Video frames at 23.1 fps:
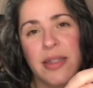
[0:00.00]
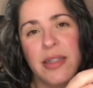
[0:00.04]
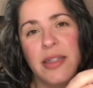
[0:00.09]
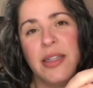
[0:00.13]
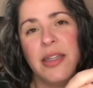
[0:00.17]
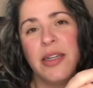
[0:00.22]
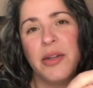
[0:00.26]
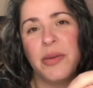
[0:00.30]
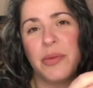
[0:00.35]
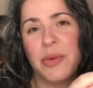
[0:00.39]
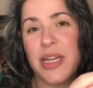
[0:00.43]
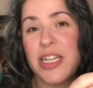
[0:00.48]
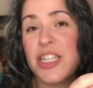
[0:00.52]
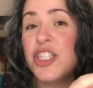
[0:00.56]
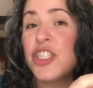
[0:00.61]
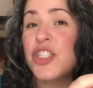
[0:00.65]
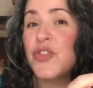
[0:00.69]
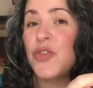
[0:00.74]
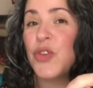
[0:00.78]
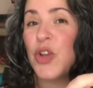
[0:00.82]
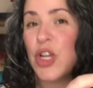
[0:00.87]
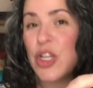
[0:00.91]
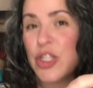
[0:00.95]
you know, not
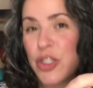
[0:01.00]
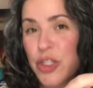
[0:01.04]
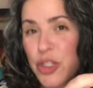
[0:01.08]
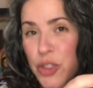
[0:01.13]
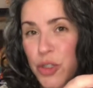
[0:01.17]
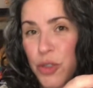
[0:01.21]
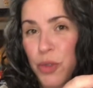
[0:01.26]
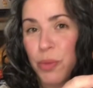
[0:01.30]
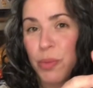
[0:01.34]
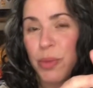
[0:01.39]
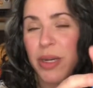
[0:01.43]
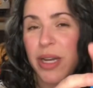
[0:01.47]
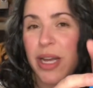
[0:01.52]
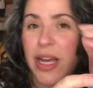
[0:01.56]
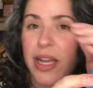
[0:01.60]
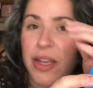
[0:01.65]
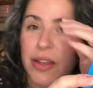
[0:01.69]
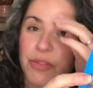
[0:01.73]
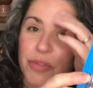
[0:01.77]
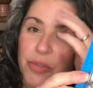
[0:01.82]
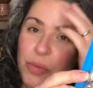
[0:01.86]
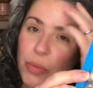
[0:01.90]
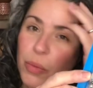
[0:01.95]
just Flosstube, but
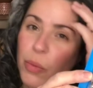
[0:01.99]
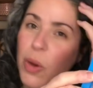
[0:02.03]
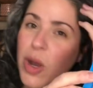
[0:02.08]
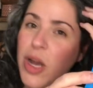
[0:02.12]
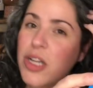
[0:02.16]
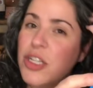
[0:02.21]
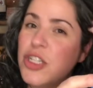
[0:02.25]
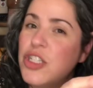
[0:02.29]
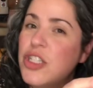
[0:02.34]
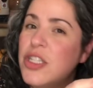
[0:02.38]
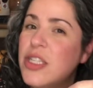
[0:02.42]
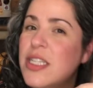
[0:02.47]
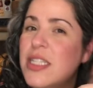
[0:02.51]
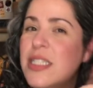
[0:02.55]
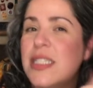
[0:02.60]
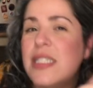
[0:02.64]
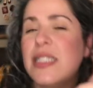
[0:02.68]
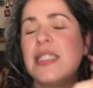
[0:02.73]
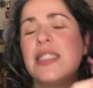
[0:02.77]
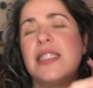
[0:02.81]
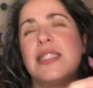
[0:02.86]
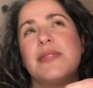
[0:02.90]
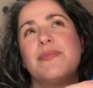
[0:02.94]
I've watched
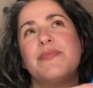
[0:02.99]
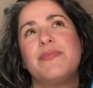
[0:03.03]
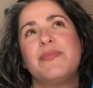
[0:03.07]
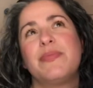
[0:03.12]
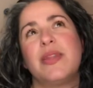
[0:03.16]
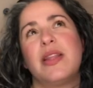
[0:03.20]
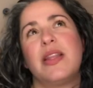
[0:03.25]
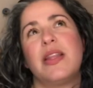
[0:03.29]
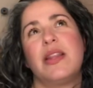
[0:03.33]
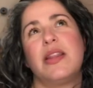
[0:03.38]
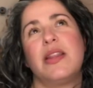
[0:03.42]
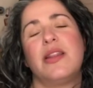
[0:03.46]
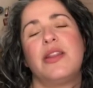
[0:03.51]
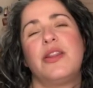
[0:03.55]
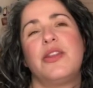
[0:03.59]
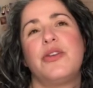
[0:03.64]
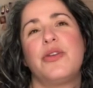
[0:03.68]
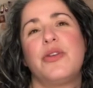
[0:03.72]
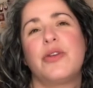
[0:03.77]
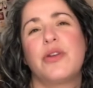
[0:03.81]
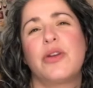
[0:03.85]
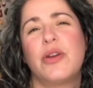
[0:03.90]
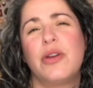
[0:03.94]
this,
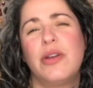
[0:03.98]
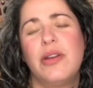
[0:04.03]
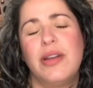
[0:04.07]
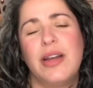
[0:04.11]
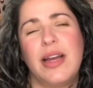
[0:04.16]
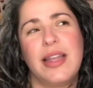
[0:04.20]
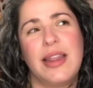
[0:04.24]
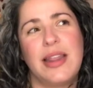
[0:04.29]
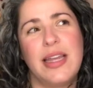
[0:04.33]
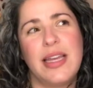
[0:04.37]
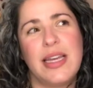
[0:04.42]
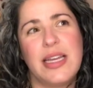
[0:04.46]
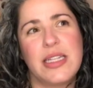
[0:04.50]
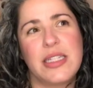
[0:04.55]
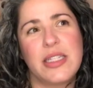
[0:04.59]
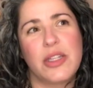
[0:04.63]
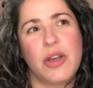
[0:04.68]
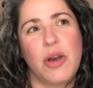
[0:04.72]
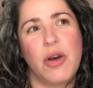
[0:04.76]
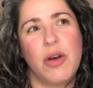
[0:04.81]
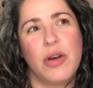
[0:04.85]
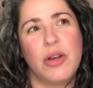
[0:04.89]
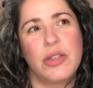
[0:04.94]
I think it's
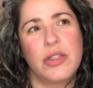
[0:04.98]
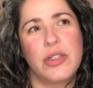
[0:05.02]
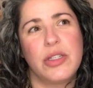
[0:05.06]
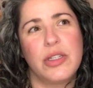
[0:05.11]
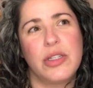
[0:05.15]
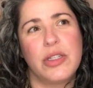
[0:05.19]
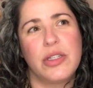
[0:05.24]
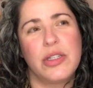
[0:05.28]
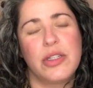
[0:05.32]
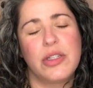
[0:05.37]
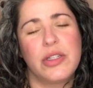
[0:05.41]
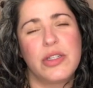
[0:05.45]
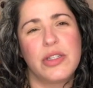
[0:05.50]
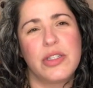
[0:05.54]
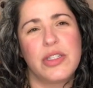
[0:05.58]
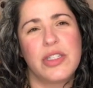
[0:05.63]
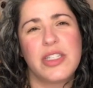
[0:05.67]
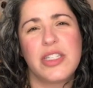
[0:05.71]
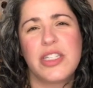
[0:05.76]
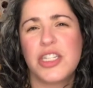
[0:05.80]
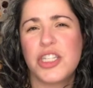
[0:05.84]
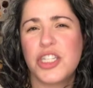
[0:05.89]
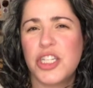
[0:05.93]
called
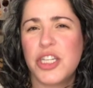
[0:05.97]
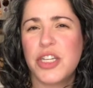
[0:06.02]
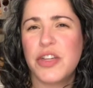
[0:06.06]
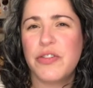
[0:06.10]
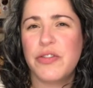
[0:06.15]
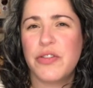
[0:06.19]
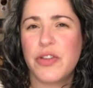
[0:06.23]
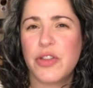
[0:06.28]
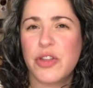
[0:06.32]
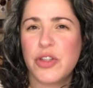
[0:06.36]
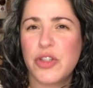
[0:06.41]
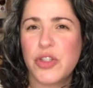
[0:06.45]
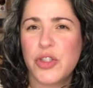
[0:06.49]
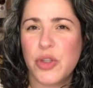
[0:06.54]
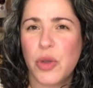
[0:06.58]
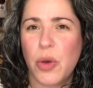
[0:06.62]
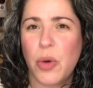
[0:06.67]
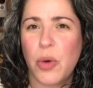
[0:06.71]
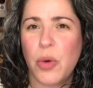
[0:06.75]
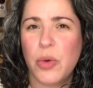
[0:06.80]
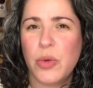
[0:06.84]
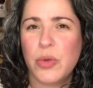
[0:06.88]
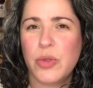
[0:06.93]
Stitching for the
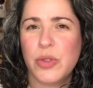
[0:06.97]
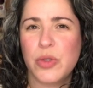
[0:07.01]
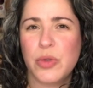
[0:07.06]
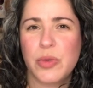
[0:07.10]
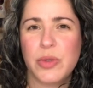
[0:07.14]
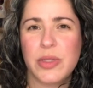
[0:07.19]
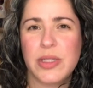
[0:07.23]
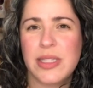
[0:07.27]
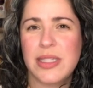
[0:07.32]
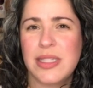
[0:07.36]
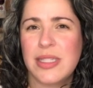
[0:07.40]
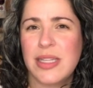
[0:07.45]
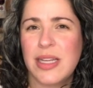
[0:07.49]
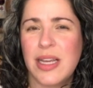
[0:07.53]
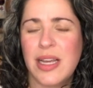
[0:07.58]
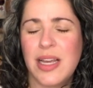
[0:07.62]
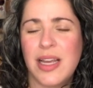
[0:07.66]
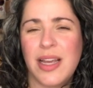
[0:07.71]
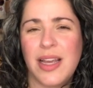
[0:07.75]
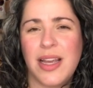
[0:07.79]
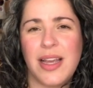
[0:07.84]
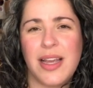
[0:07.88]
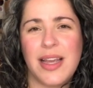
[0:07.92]
Soul. So
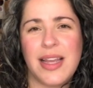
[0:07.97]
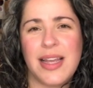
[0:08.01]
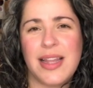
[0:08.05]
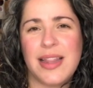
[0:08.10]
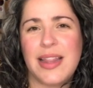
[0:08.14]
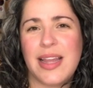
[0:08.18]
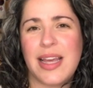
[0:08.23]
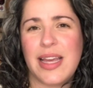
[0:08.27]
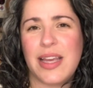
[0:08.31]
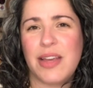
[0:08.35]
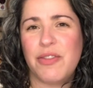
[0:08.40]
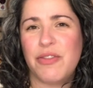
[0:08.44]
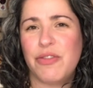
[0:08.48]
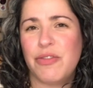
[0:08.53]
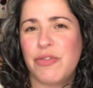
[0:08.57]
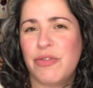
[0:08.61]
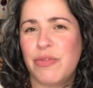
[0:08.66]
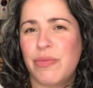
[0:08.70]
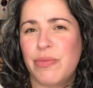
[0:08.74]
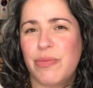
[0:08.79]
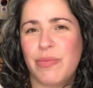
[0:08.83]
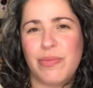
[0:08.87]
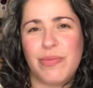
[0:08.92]
they've,
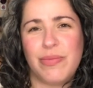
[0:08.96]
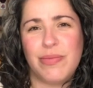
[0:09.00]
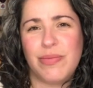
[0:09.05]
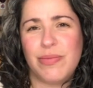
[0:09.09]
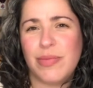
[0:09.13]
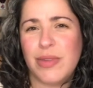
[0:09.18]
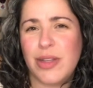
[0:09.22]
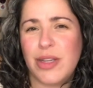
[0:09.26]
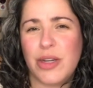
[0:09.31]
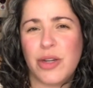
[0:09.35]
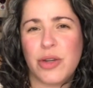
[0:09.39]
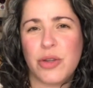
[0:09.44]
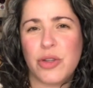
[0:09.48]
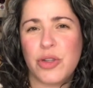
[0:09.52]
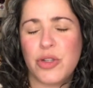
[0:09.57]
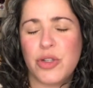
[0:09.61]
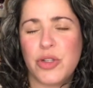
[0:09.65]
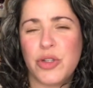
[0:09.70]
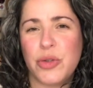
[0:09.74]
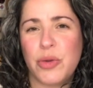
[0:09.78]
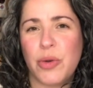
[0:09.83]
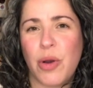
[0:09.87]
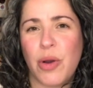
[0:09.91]
you know, you
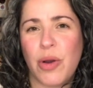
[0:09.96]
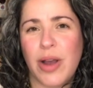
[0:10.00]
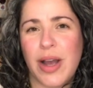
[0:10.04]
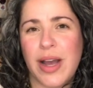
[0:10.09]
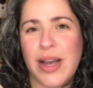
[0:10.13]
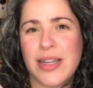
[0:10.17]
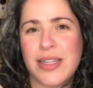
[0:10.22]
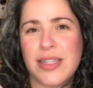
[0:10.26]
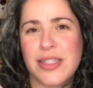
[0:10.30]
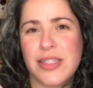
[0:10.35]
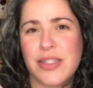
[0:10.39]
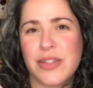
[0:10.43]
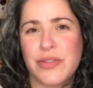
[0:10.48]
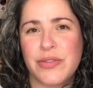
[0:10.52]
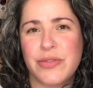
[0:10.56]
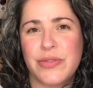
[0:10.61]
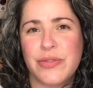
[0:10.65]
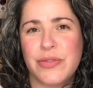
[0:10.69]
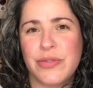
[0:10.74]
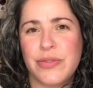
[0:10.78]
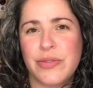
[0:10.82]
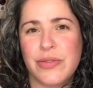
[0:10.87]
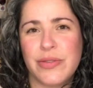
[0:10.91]
do all kinds of
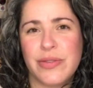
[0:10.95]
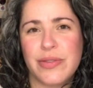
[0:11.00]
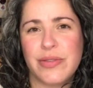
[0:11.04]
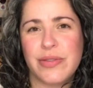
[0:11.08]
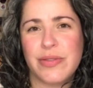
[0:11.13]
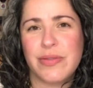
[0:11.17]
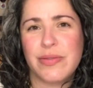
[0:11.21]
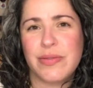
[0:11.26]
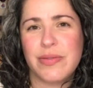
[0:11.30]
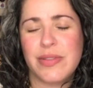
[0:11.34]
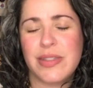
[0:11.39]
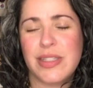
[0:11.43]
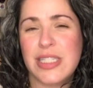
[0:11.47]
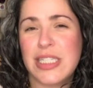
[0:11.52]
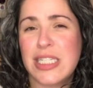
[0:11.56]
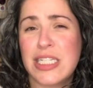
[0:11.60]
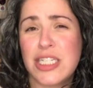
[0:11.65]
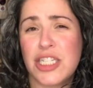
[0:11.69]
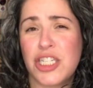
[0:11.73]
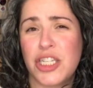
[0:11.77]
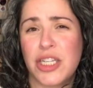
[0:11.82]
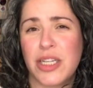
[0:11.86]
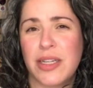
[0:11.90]

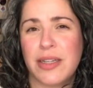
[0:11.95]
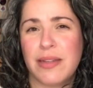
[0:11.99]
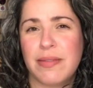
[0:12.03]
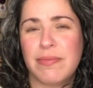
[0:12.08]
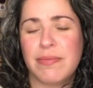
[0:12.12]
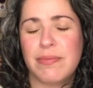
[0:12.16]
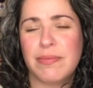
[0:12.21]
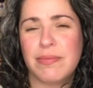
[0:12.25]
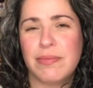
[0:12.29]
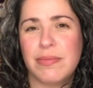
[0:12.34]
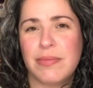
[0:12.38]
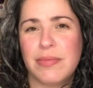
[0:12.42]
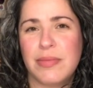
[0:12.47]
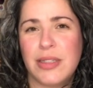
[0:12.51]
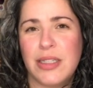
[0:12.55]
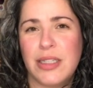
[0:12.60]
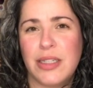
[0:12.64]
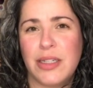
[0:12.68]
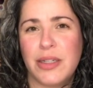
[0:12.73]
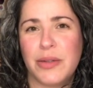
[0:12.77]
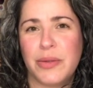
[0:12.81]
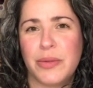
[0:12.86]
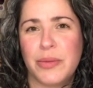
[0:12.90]
stitching, you
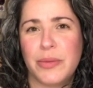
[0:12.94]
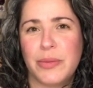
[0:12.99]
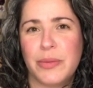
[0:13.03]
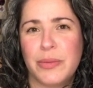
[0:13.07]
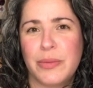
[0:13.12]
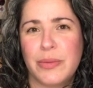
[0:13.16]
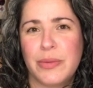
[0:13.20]
know.